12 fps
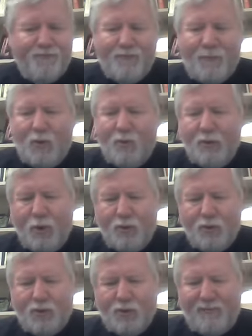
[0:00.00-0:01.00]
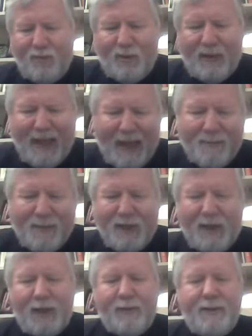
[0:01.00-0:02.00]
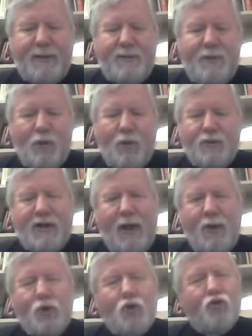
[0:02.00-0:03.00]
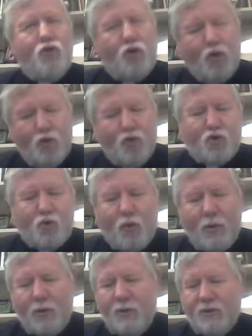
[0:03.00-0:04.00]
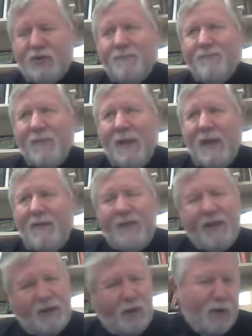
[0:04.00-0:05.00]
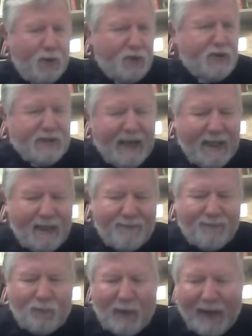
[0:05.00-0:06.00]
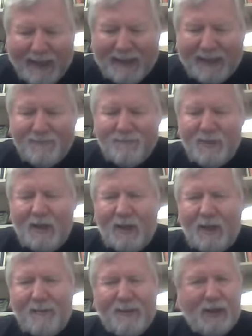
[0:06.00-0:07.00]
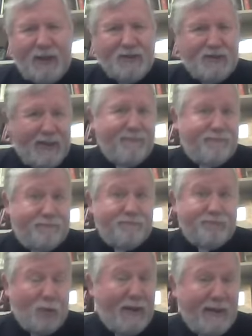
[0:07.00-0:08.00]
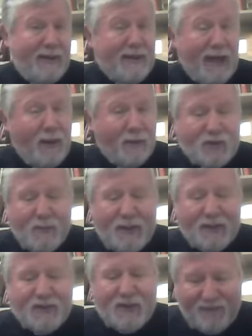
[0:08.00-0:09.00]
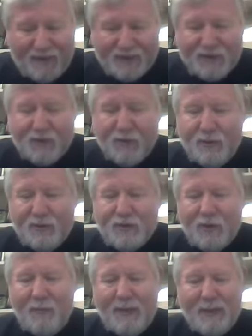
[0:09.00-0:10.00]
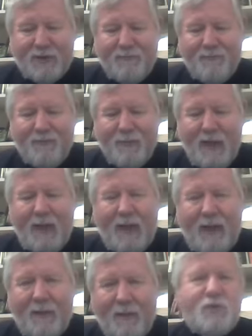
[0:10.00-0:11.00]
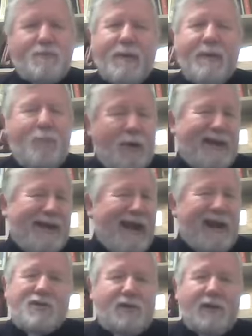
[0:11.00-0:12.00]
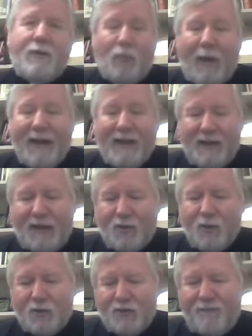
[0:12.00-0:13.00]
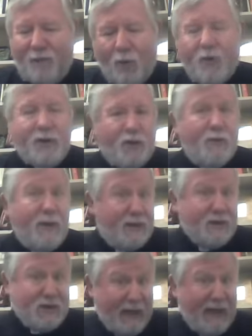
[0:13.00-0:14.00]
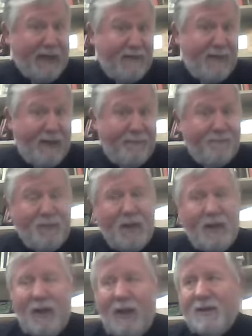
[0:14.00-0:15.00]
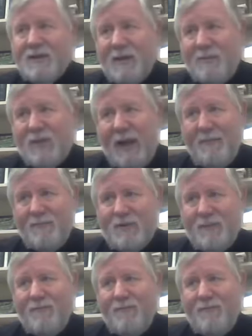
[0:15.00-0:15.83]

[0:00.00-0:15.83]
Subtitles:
who knows your vocabulary, knows how you use words, they know your style of writing because they've written it down so much, they've listened to it so much. Those people can actually write letters for you and sign them. Sometimes